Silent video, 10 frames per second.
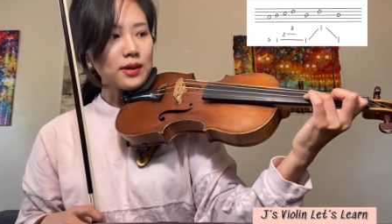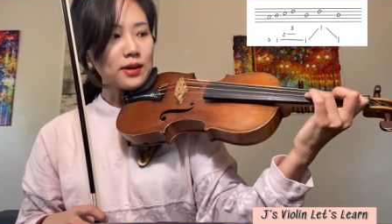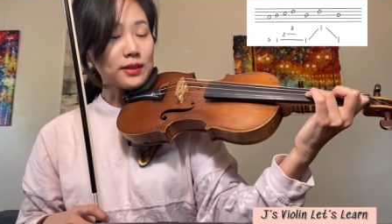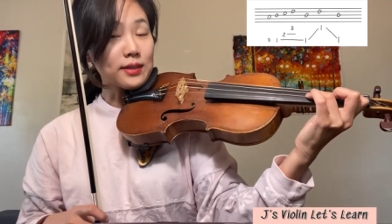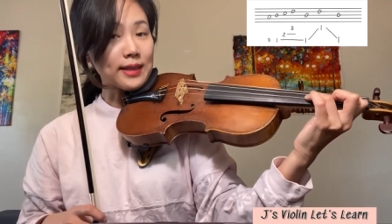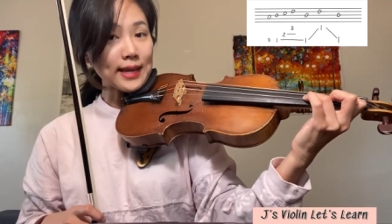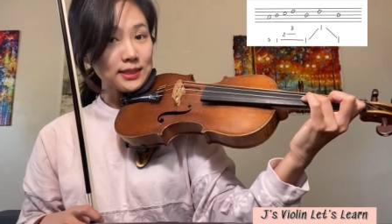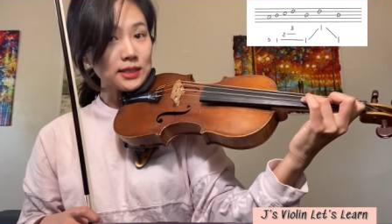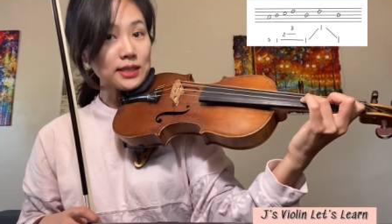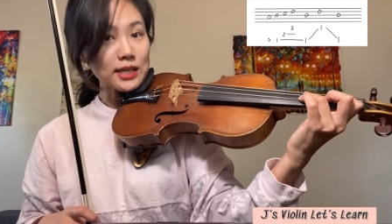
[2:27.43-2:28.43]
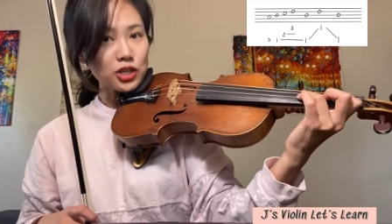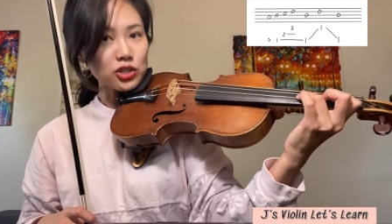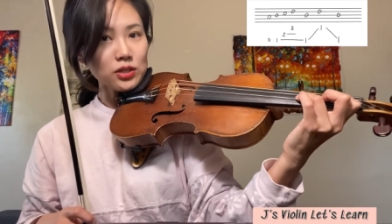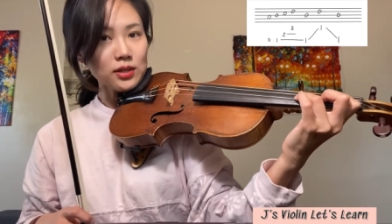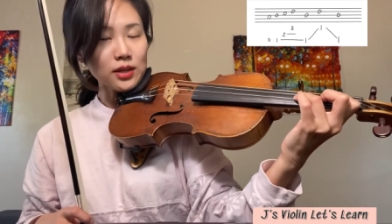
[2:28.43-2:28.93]
the
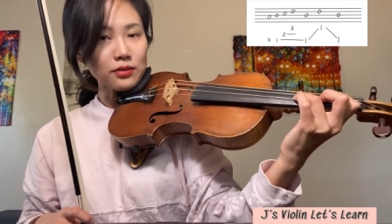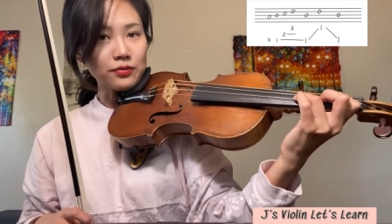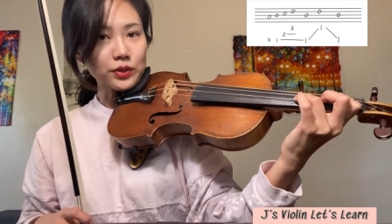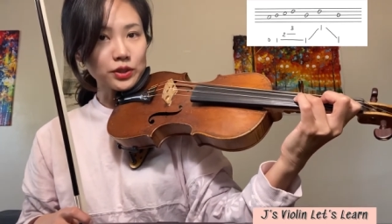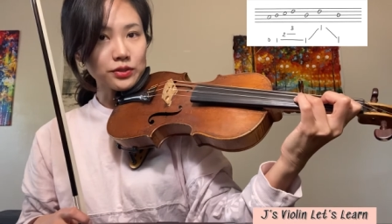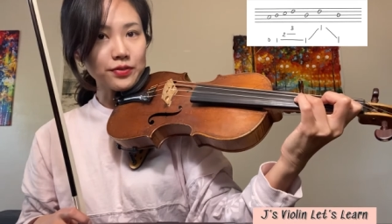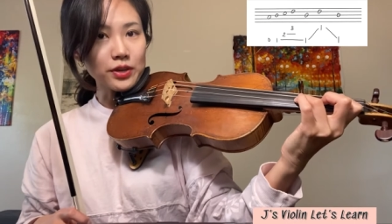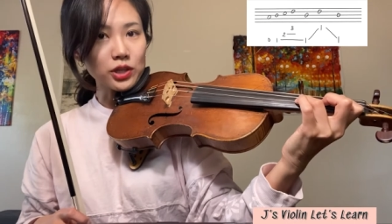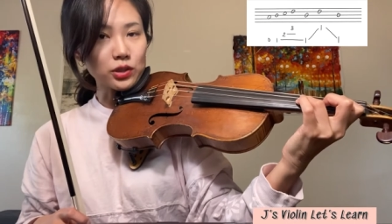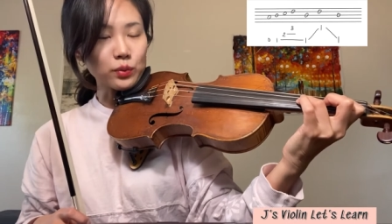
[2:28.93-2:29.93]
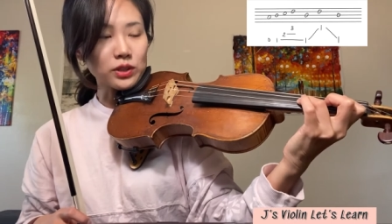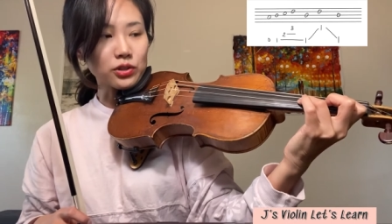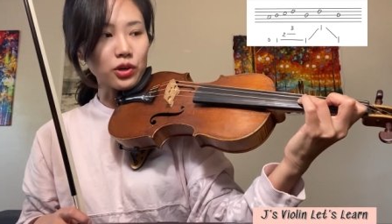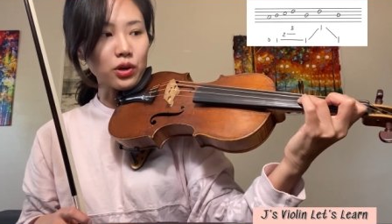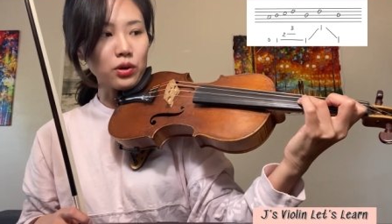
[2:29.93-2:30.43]
destination that first finger will
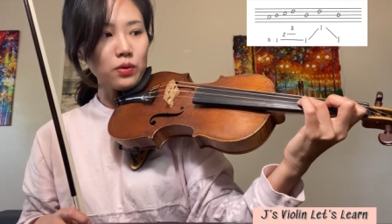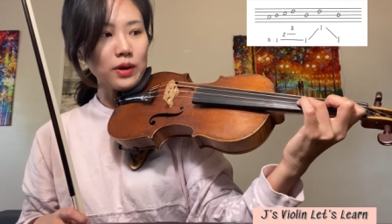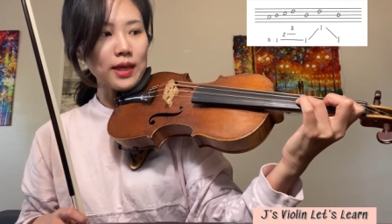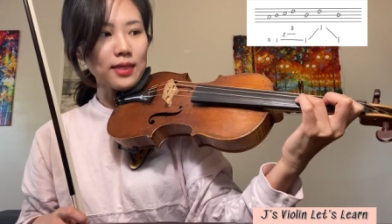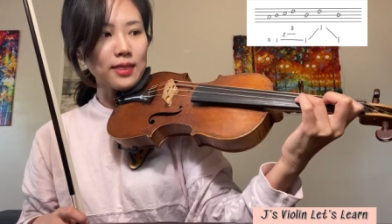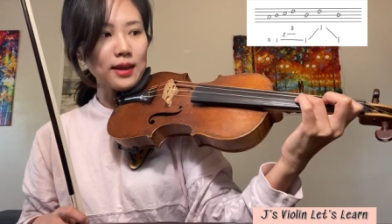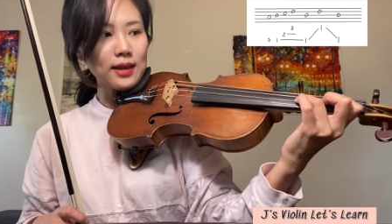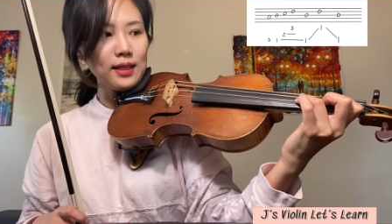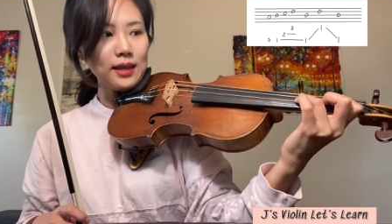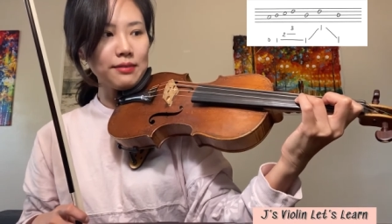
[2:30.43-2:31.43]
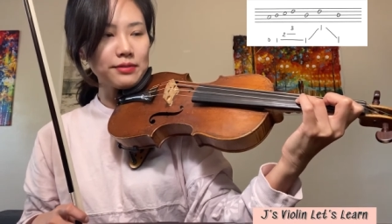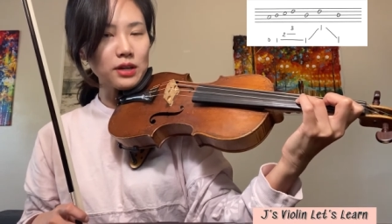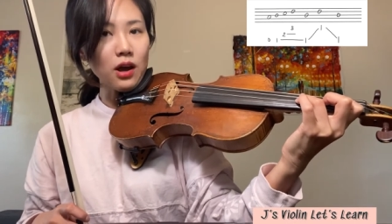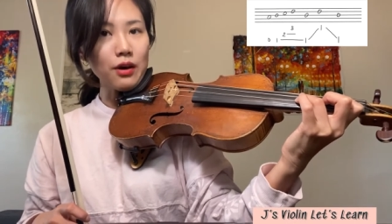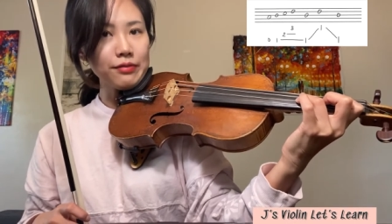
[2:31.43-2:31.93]
go and then lift
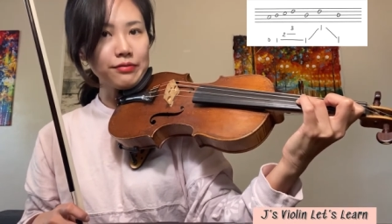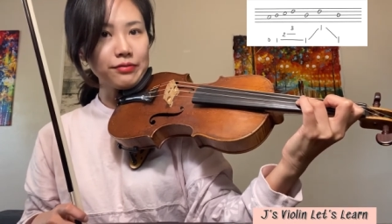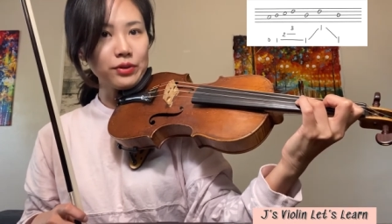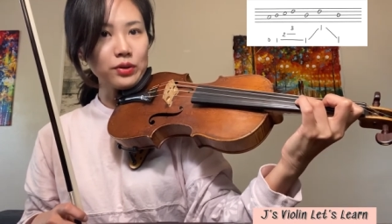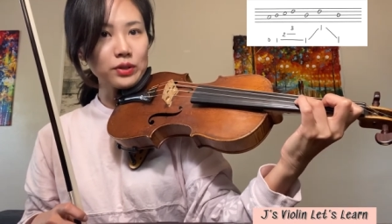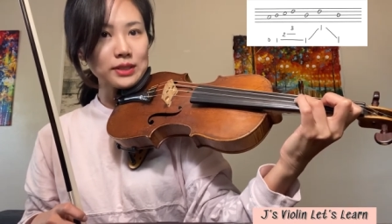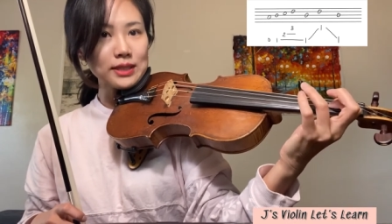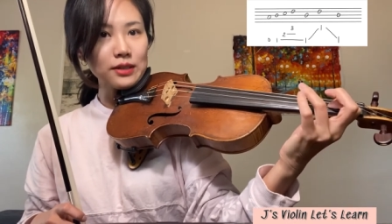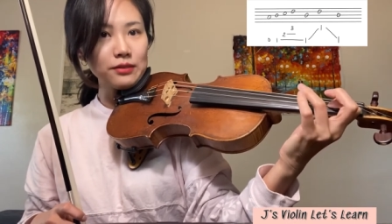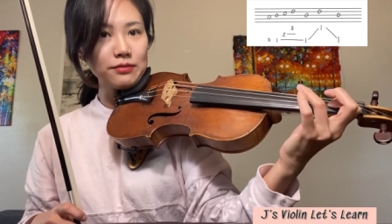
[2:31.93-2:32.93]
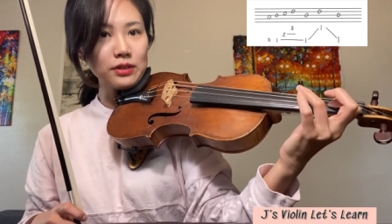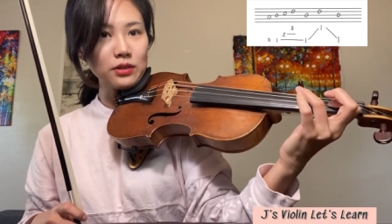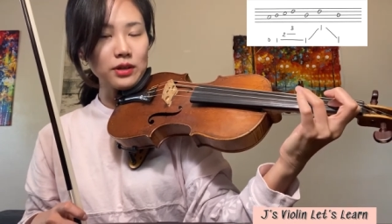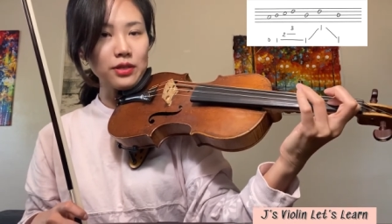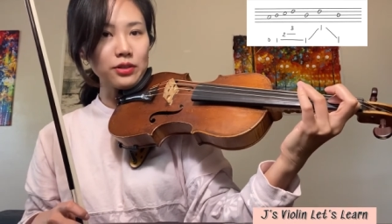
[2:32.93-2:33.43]
off your second
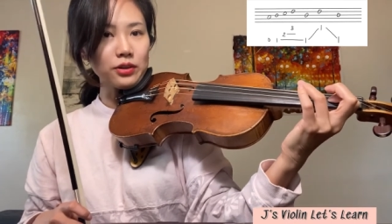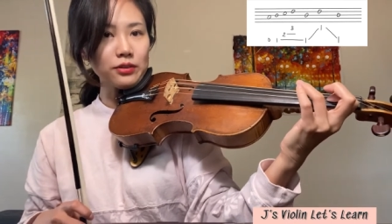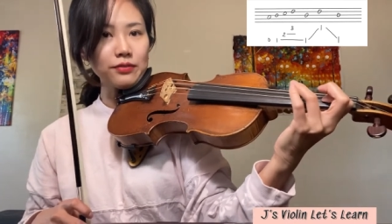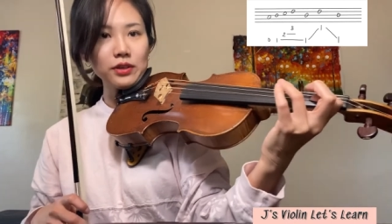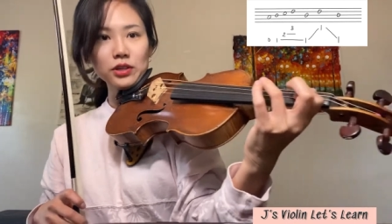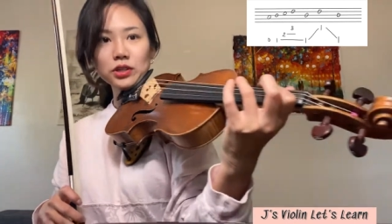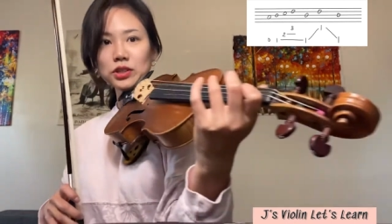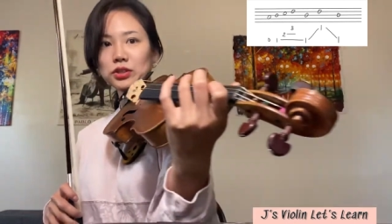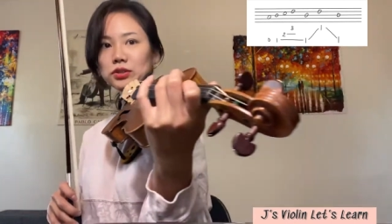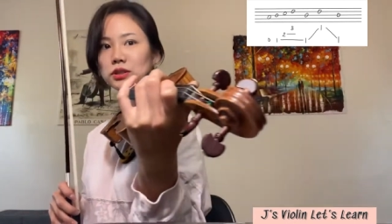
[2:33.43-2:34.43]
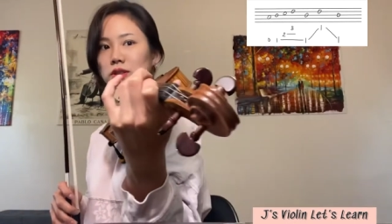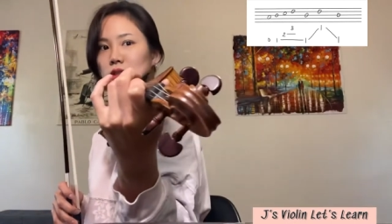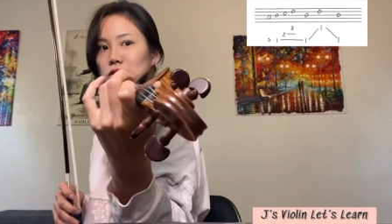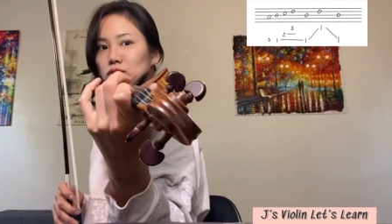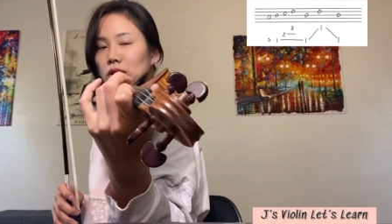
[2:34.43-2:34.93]
finger and third finger you
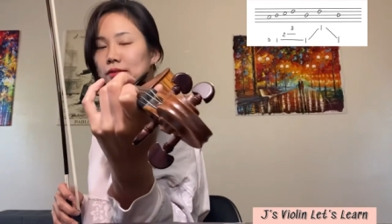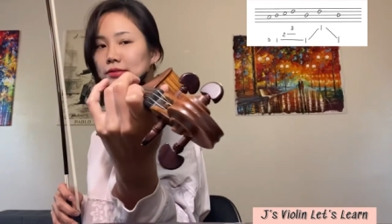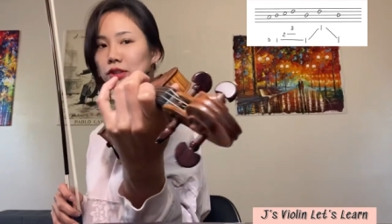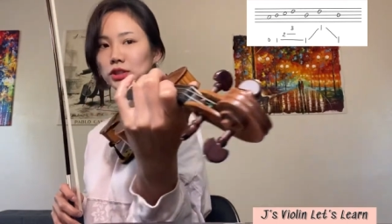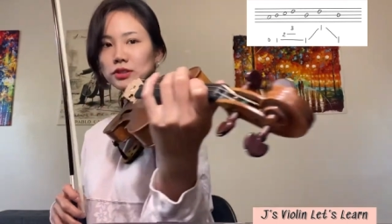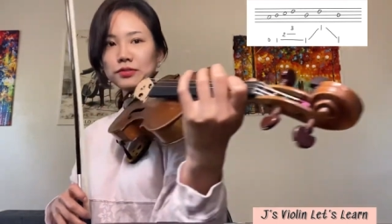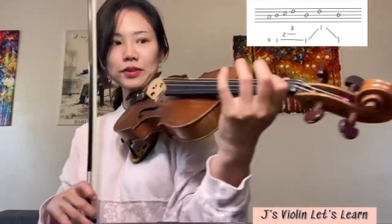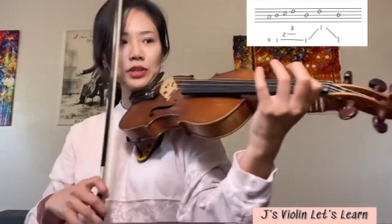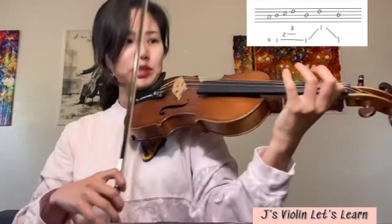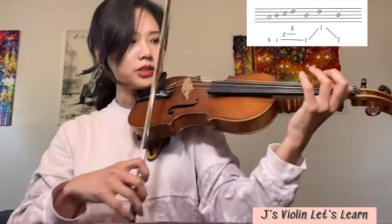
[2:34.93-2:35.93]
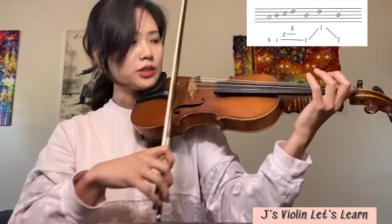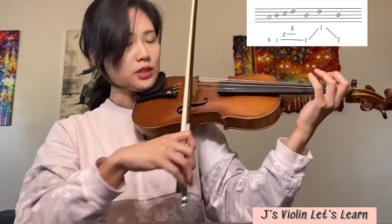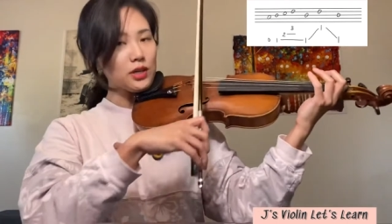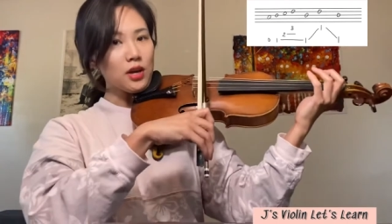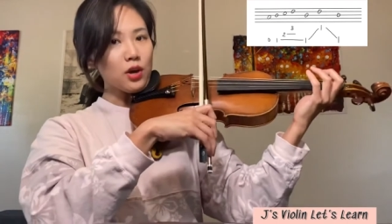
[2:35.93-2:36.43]
still draw first
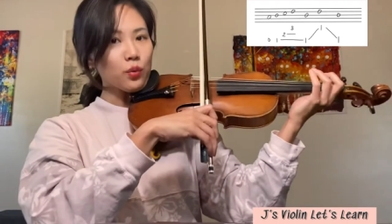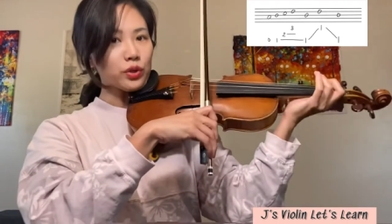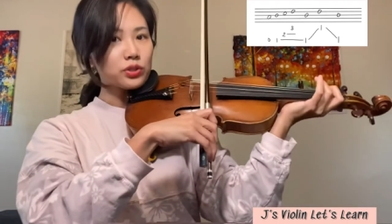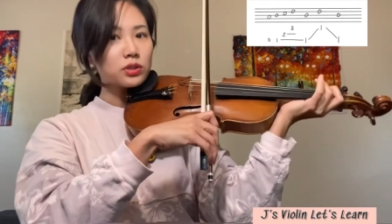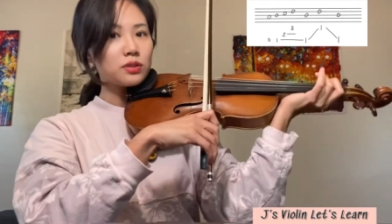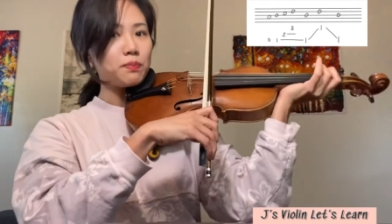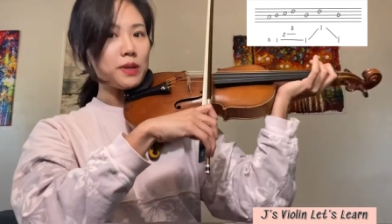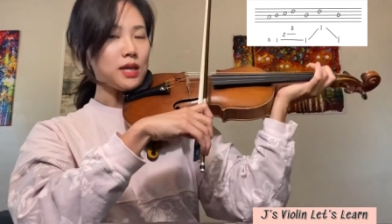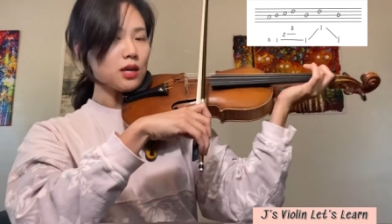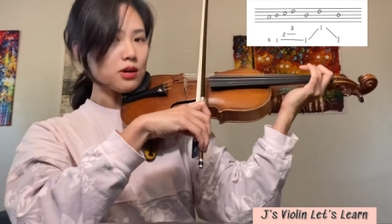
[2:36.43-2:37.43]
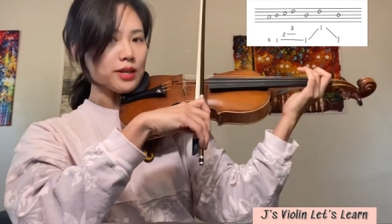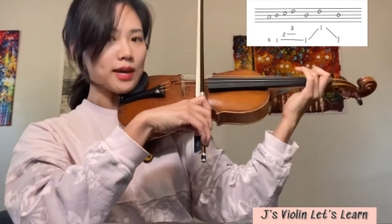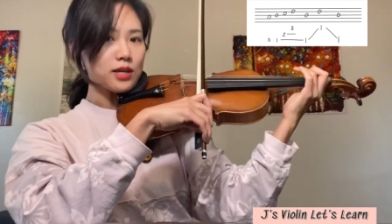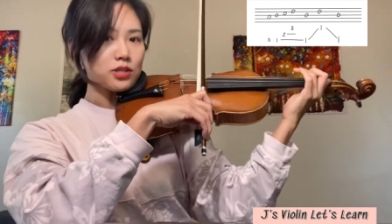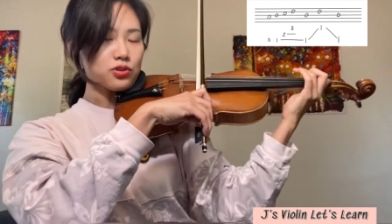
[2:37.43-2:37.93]
finger which is b on
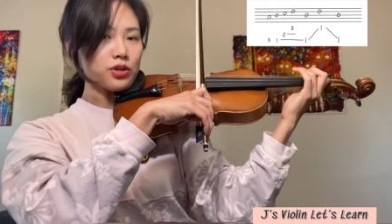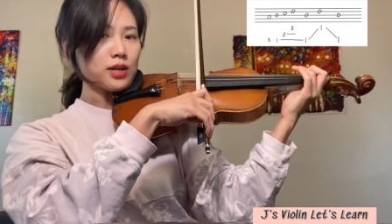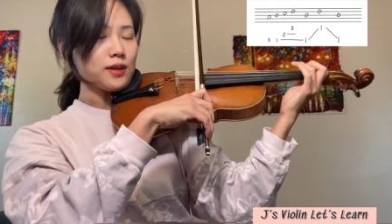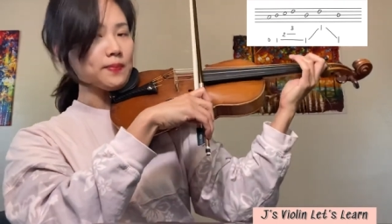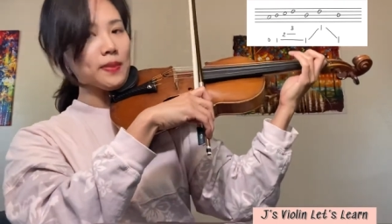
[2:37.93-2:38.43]
a string